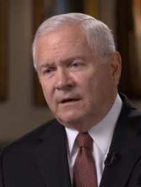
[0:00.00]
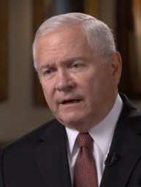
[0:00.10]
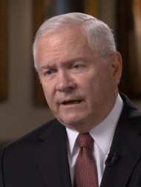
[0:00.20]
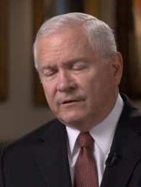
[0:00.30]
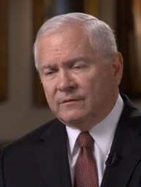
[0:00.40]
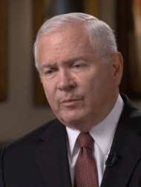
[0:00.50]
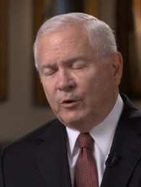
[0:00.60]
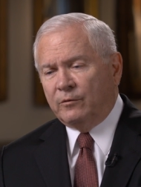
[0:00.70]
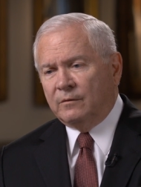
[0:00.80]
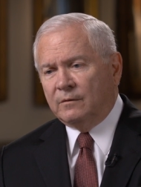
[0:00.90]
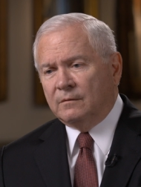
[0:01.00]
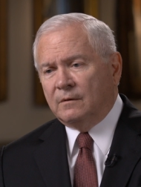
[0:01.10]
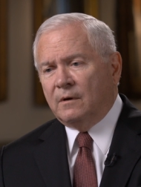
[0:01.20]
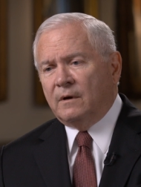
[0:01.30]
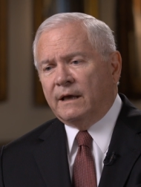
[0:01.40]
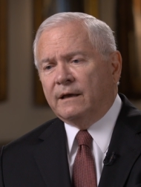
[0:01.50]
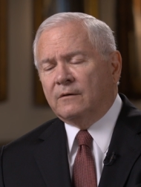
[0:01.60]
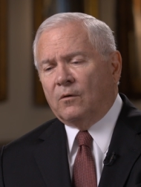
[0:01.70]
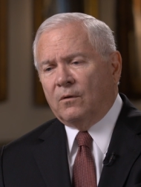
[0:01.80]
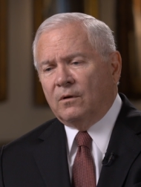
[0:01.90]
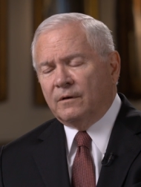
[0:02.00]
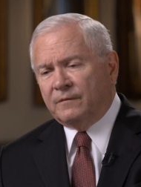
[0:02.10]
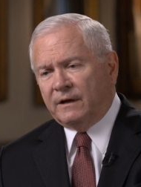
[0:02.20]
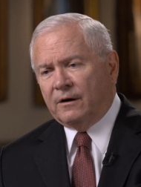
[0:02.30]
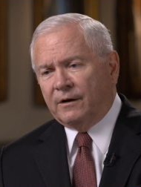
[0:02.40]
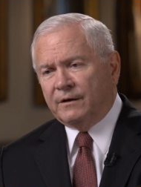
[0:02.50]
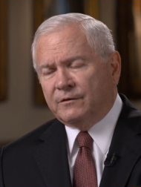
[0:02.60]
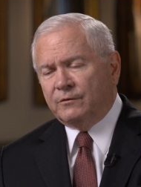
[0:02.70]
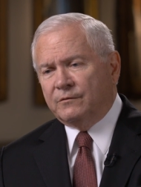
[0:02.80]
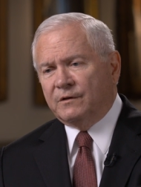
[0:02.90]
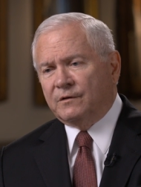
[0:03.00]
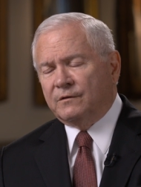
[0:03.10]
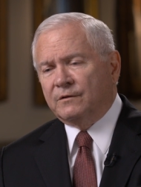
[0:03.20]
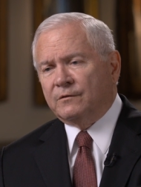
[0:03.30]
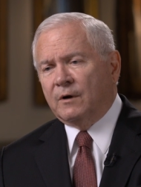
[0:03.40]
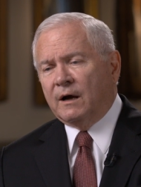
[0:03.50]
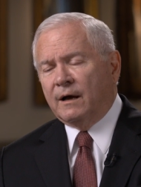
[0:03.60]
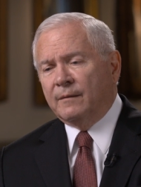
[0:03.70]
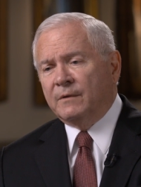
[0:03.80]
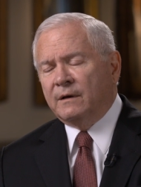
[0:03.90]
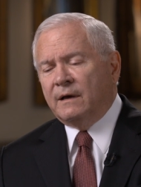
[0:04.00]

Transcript: against Putin in all of the areas you just described,